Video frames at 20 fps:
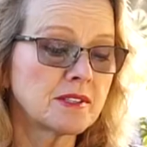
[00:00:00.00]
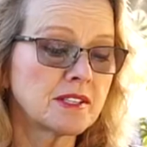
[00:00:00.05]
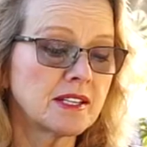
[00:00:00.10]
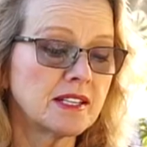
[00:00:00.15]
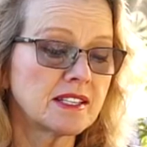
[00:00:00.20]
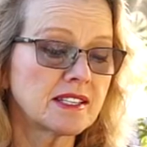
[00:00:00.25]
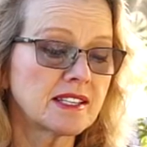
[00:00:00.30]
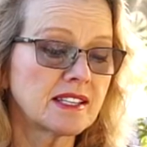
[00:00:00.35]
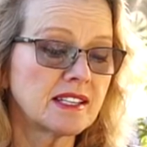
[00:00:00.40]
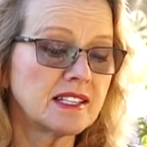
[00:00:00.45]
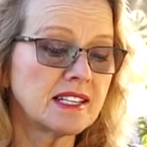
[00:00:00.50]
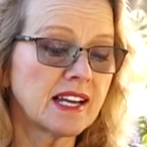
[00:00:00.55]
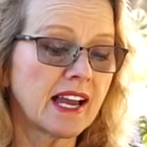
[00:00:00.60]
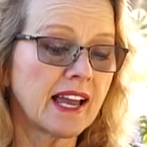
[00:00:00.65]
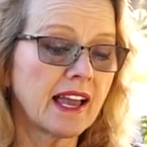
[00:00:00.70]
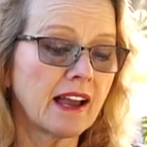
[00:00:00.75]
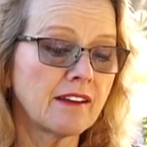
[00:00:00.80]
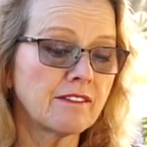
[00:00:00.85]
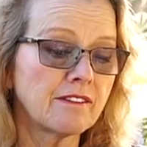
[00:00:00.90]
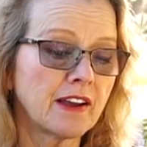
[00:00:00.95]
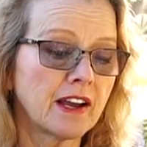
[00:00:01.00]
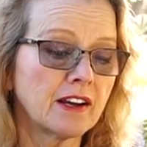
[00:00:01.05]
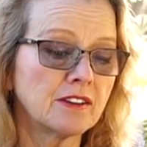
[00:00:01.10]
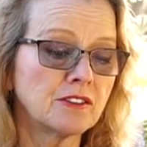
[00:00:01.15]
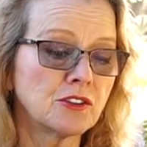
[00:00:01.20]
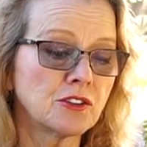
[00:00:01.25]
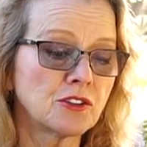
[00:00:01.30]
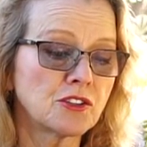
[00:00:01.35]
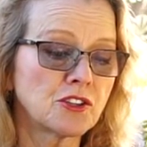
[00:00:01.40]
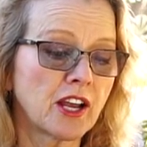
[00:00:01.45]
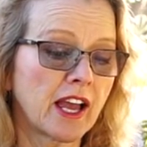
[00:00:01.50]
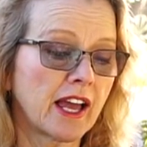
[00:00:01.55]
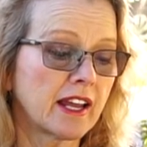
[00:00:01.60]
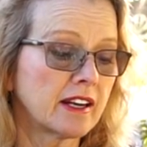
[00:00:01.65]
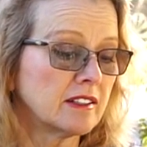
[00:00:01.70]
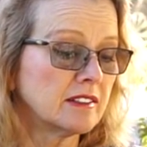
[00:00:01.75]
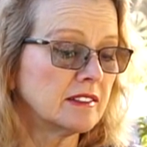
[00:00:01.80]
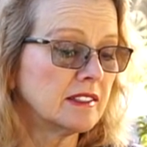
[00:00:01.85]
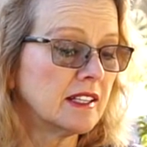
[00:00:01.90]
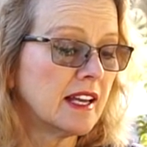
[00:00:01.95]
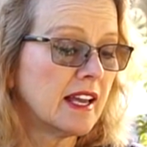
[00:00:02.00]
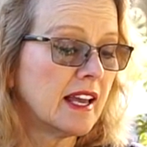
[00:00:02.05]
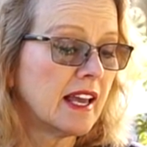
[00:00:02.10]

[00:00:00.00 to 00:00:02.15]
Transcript: since the day I found your channel.